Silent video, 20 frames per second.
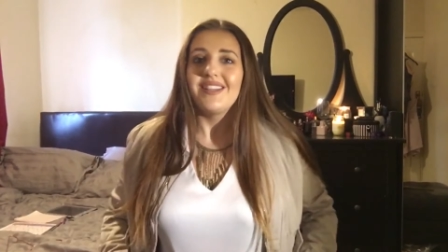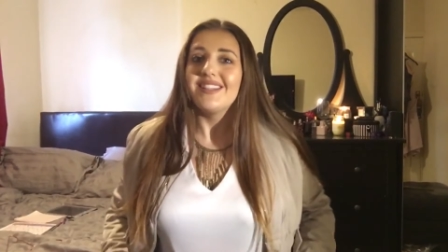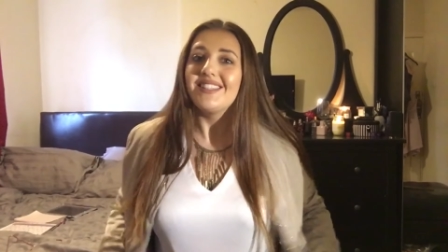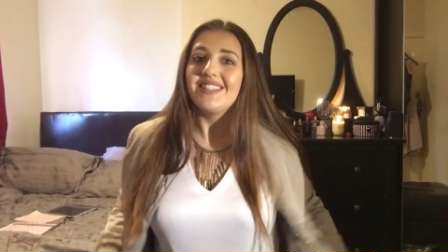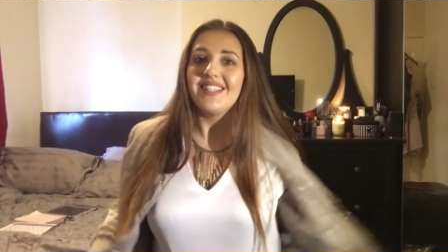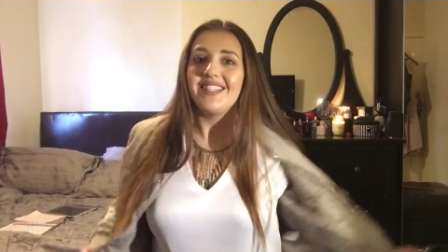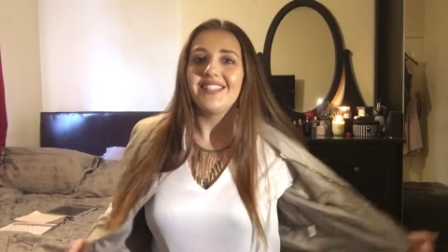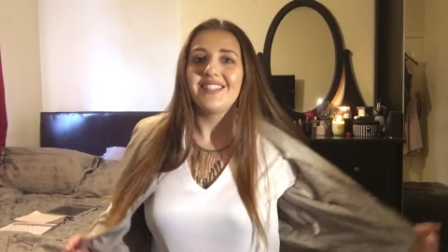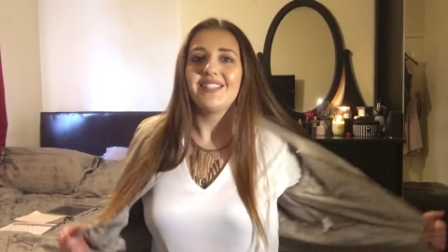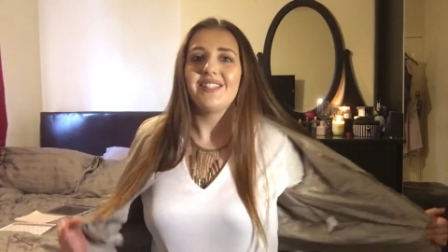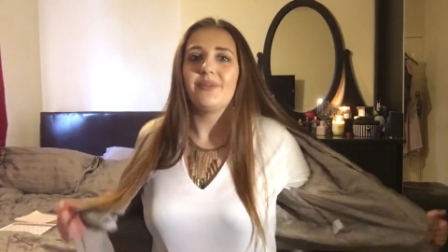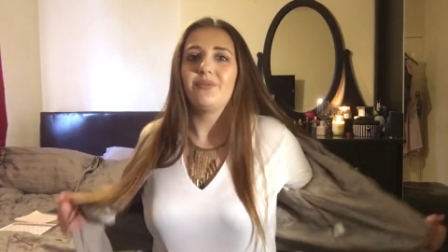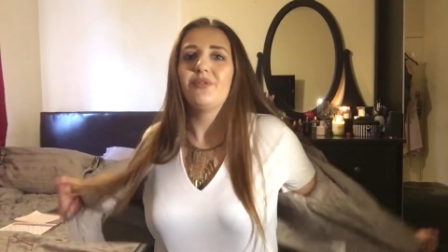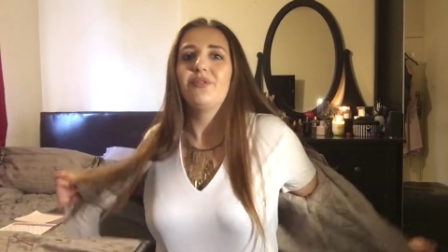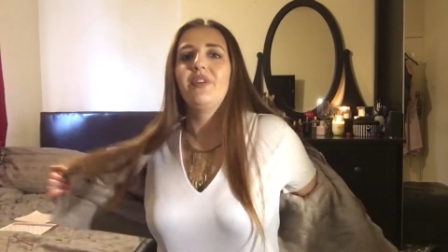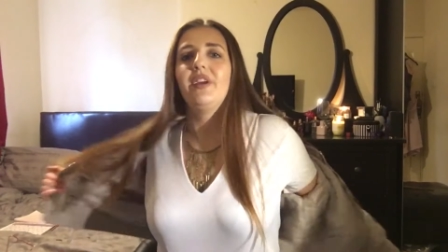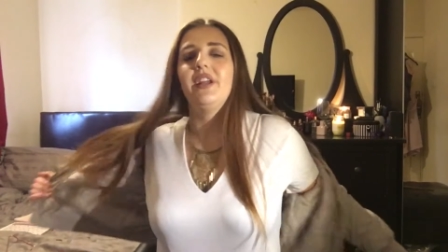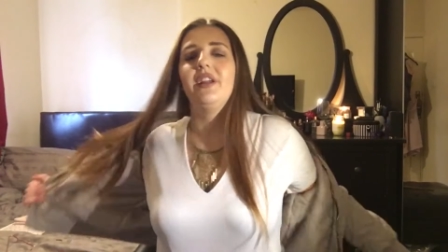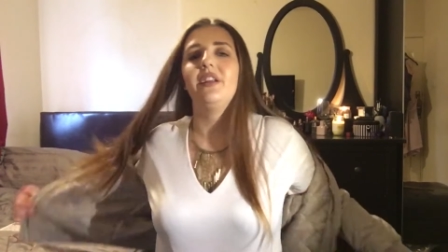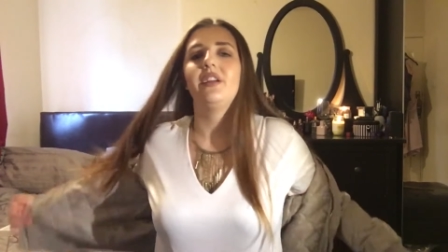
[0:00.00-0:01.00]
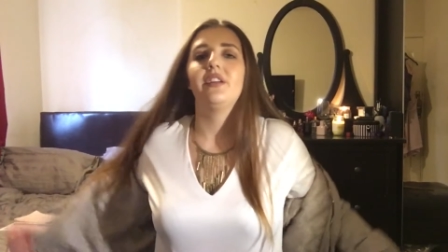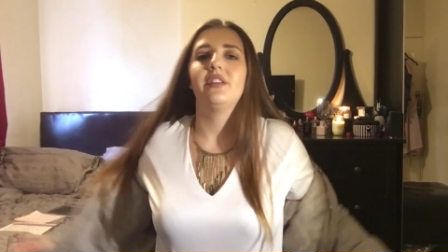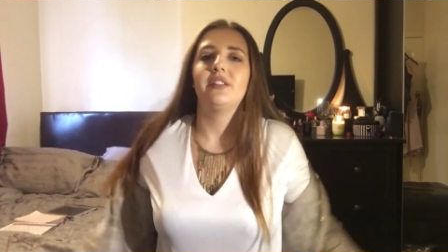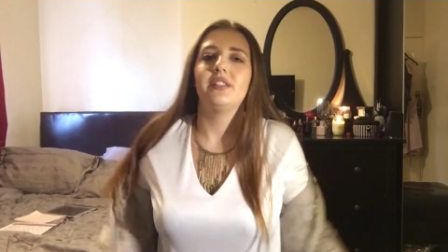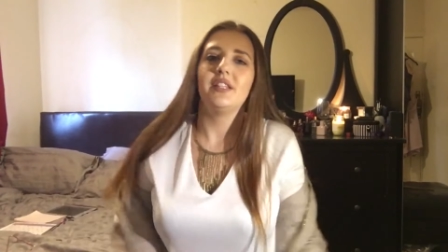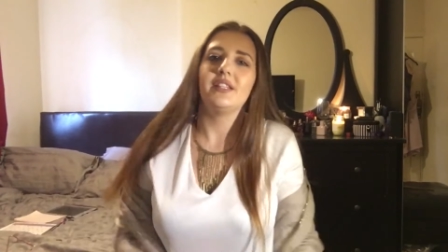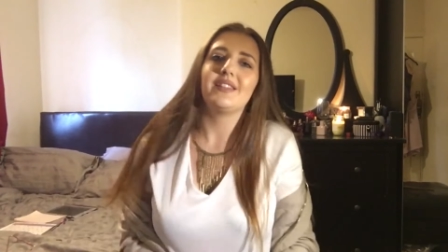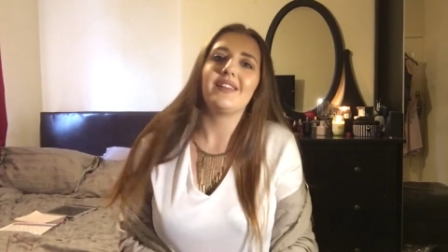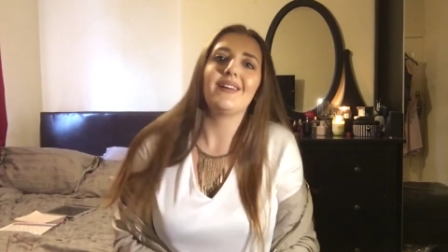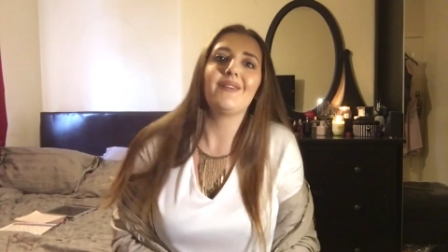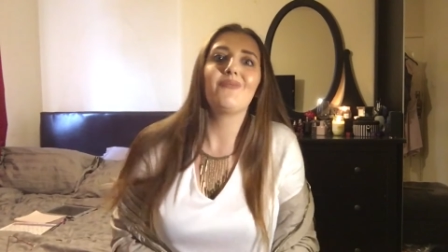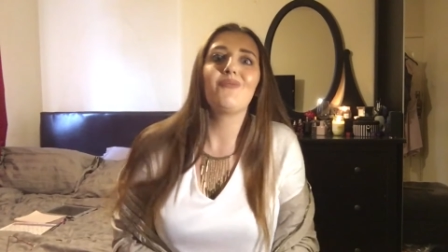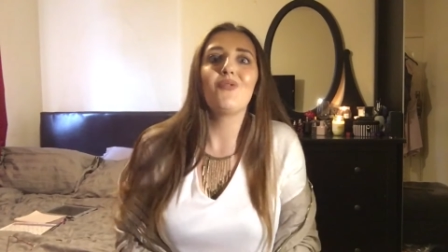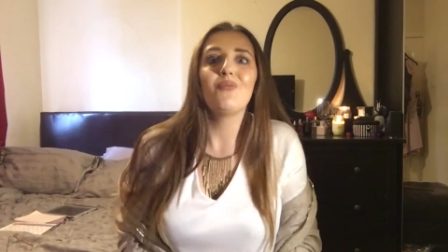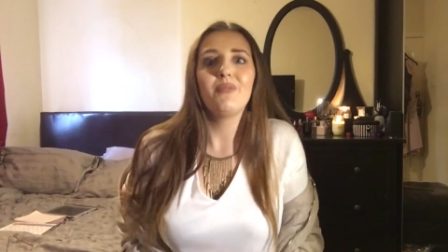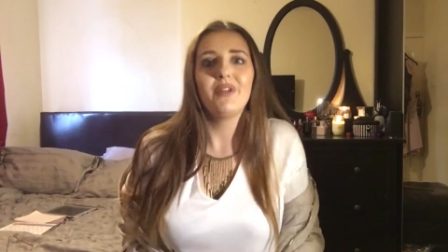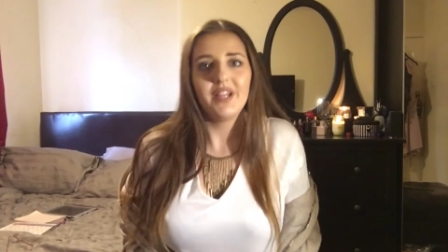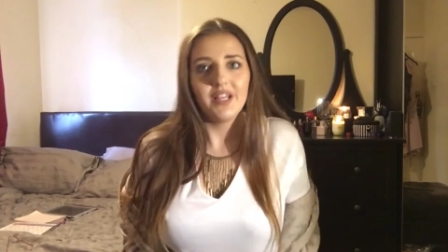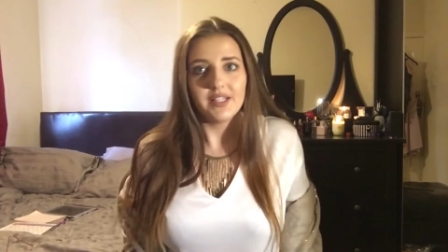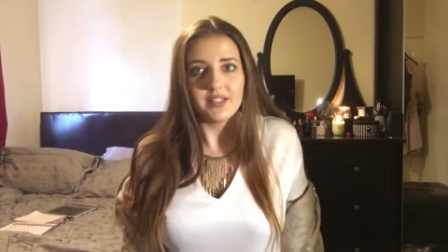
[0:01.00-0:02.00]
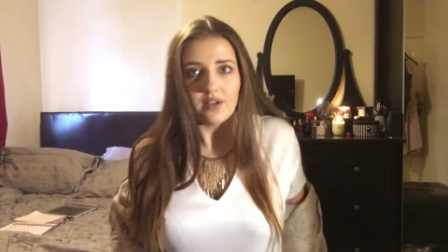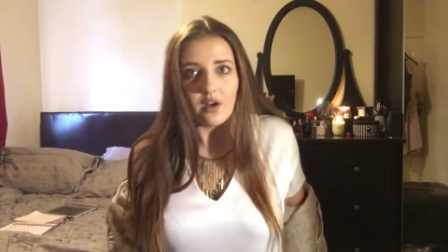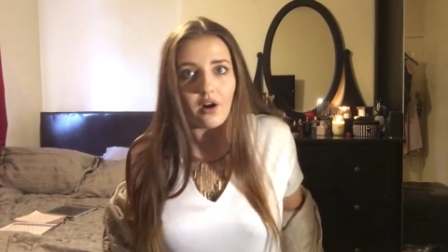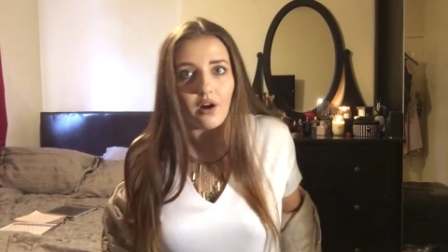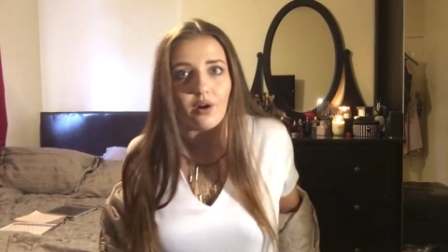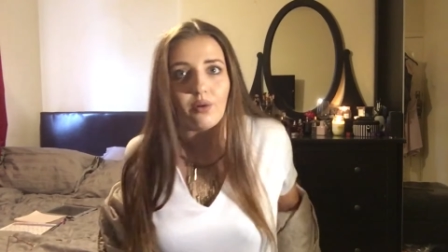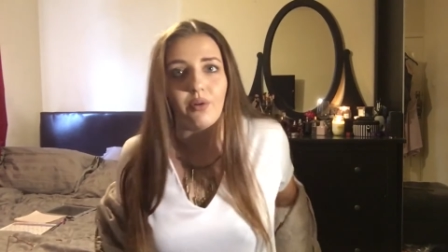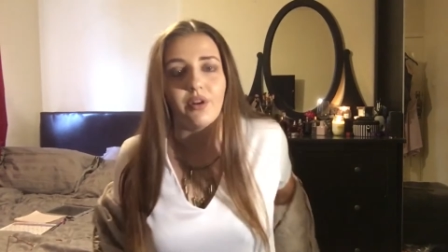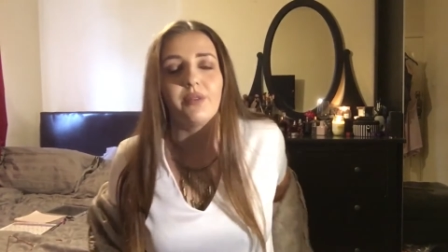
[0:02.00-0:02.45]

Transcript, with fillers: season that we're in because it's like one minute it's hot,